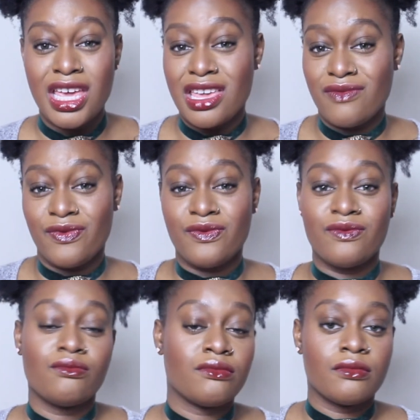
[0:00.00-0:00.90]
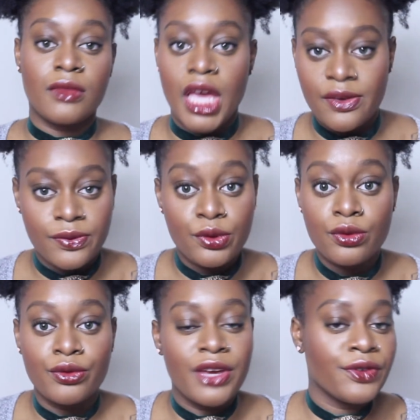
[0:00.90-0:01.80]
If
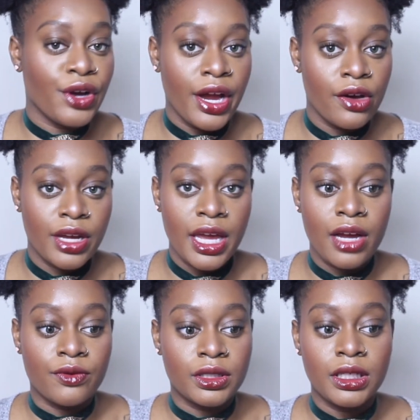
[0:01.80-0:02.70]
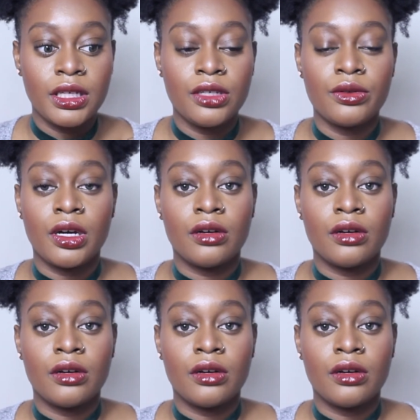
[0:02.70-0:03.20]
your hair can't really,